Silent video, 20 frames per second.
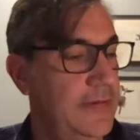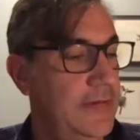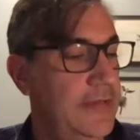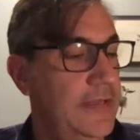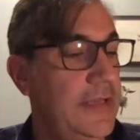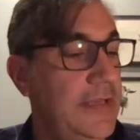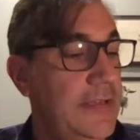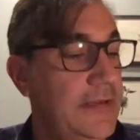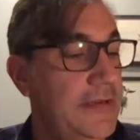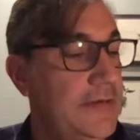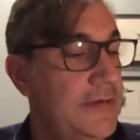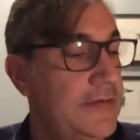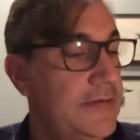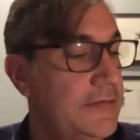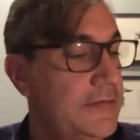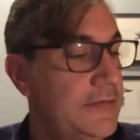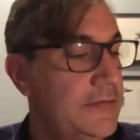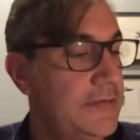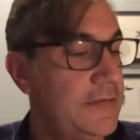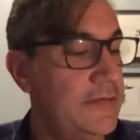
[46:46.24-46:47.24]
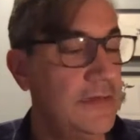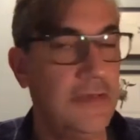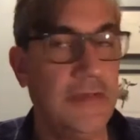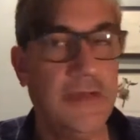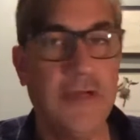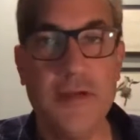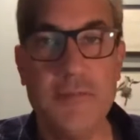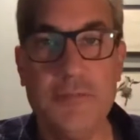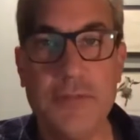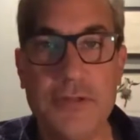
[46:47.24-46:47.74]
Here,
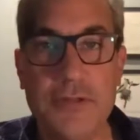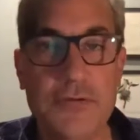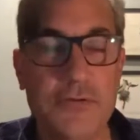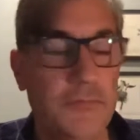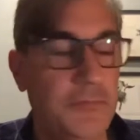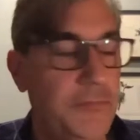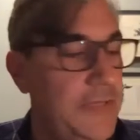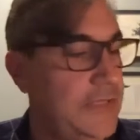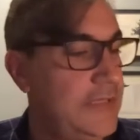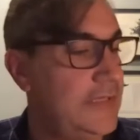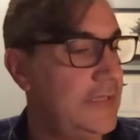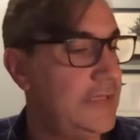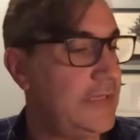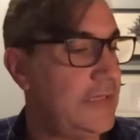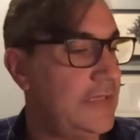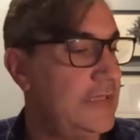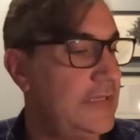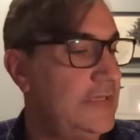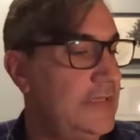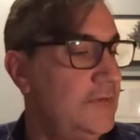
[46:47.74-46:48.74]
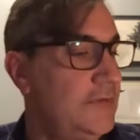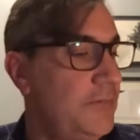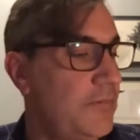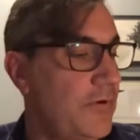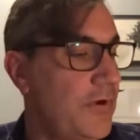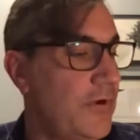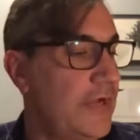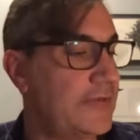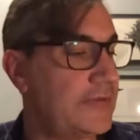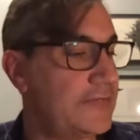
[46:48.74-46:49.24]
a blooming Eden
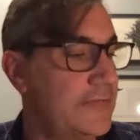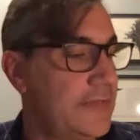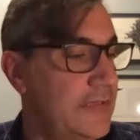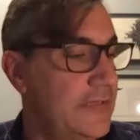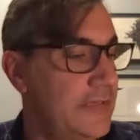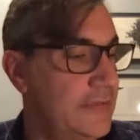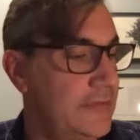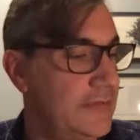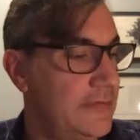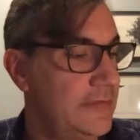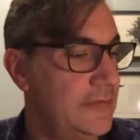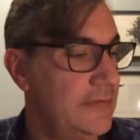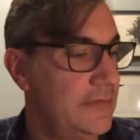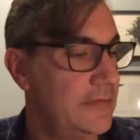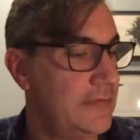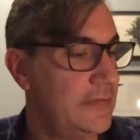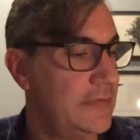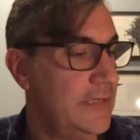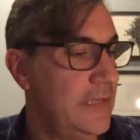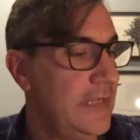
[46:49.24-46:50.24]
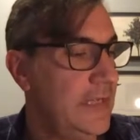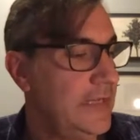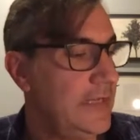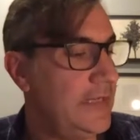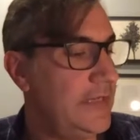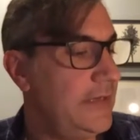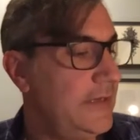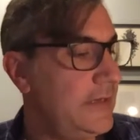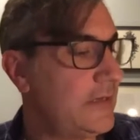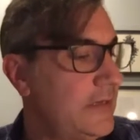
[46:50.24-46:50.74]
proxy.
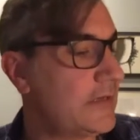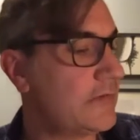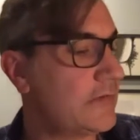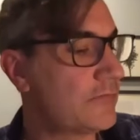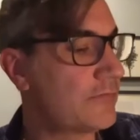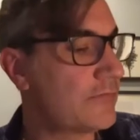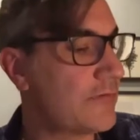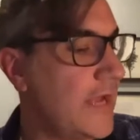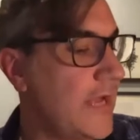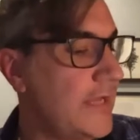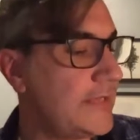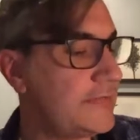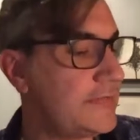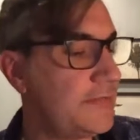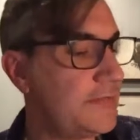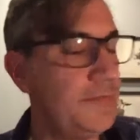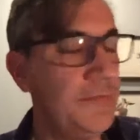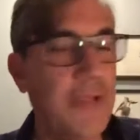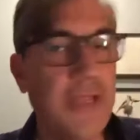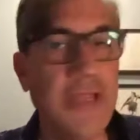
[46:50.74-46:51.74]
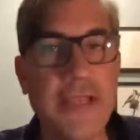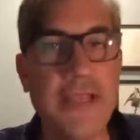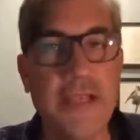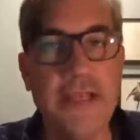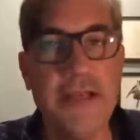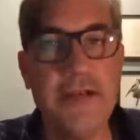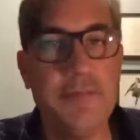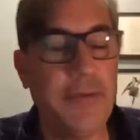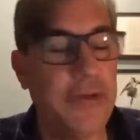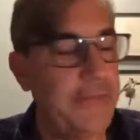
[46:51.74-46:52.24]
Here, rot
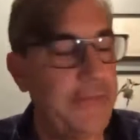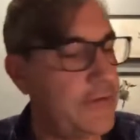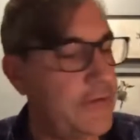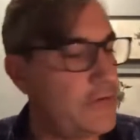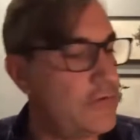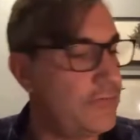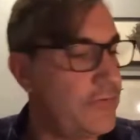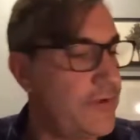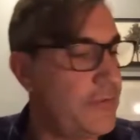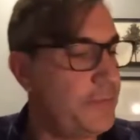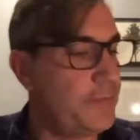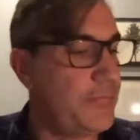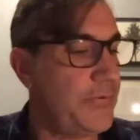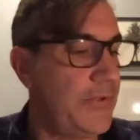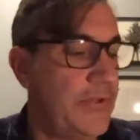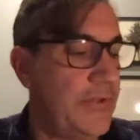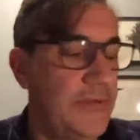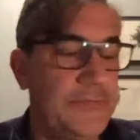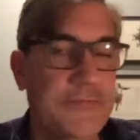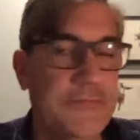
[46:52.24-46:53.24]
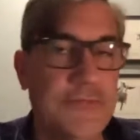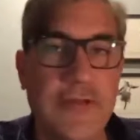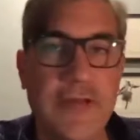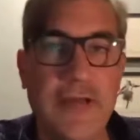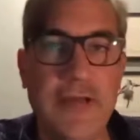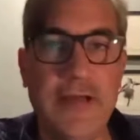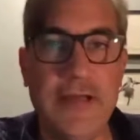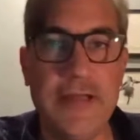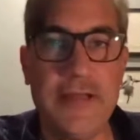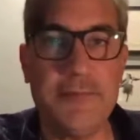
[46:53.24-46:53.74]
made by the grip of
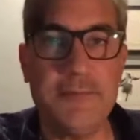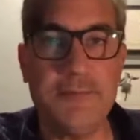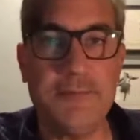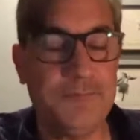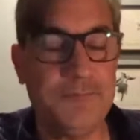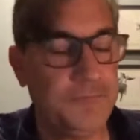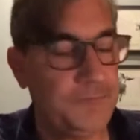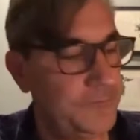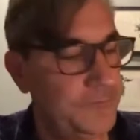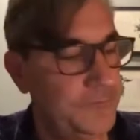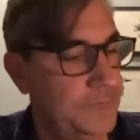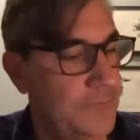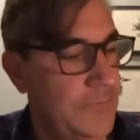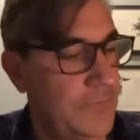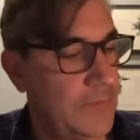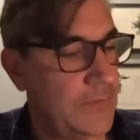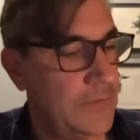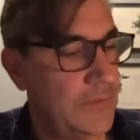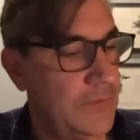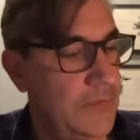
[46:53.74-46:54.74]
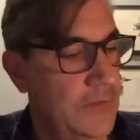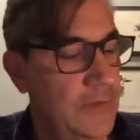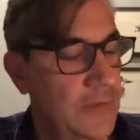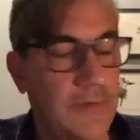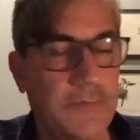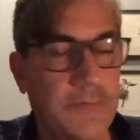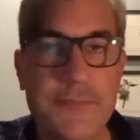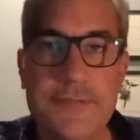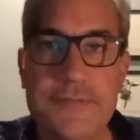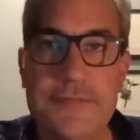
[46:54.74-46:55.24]
time.
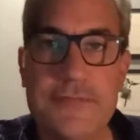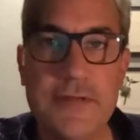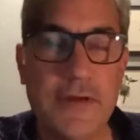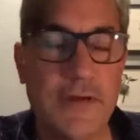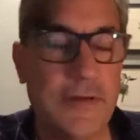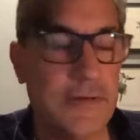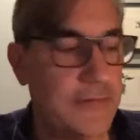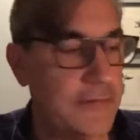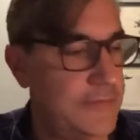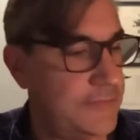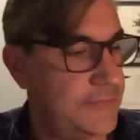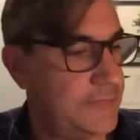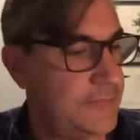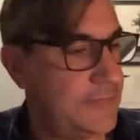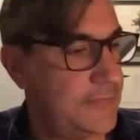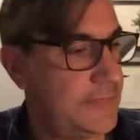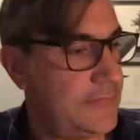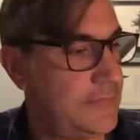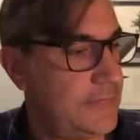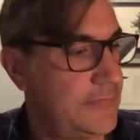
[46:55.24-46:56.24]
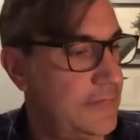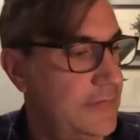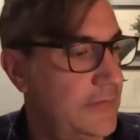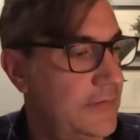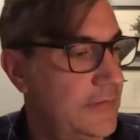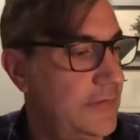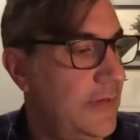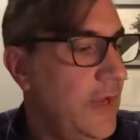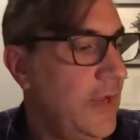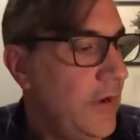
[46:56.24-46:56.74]
For starters,
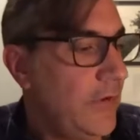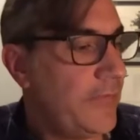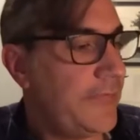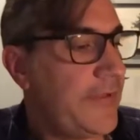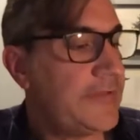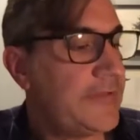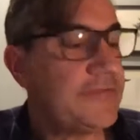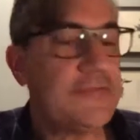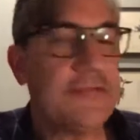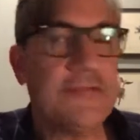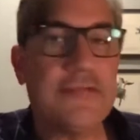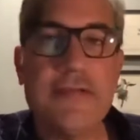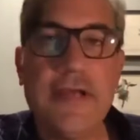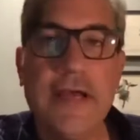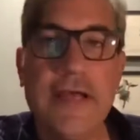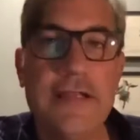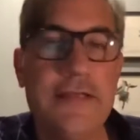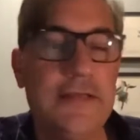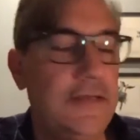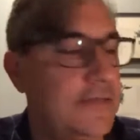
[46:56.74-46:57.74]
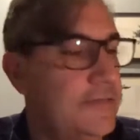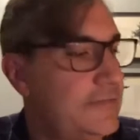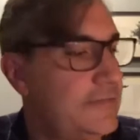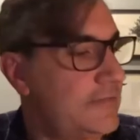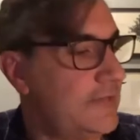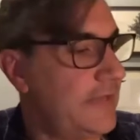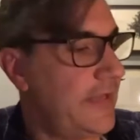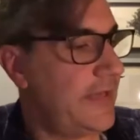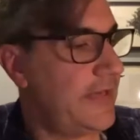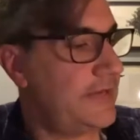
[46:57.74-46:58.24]
or that sun
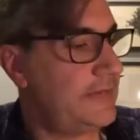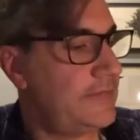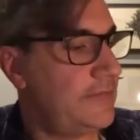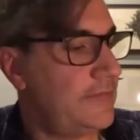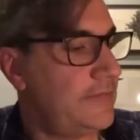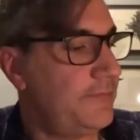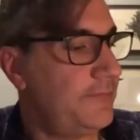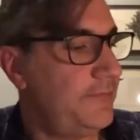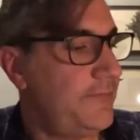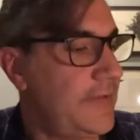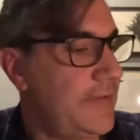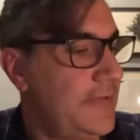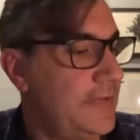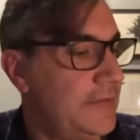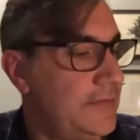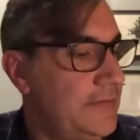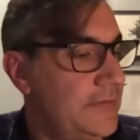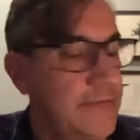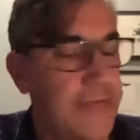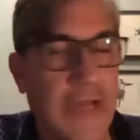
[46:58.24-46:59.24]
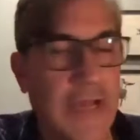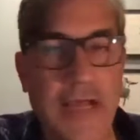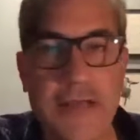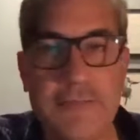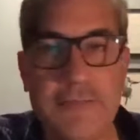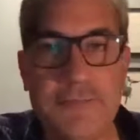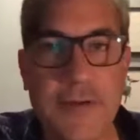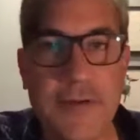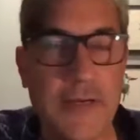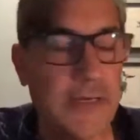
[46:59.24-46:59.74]
slaked field
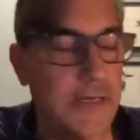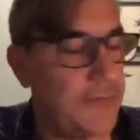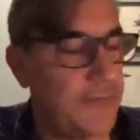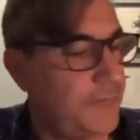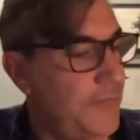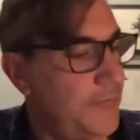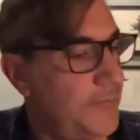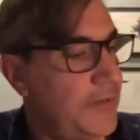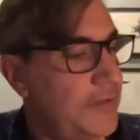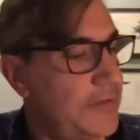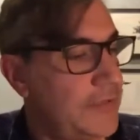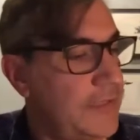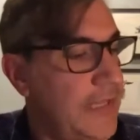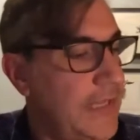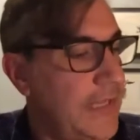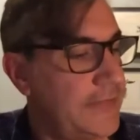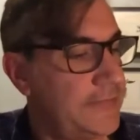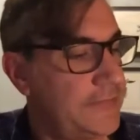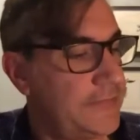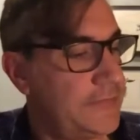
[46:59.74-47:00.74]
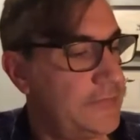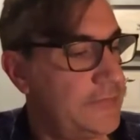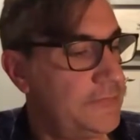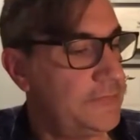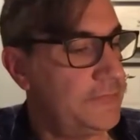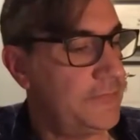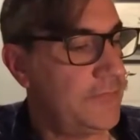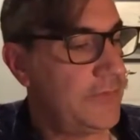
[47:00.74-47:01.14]
not far from our classroom,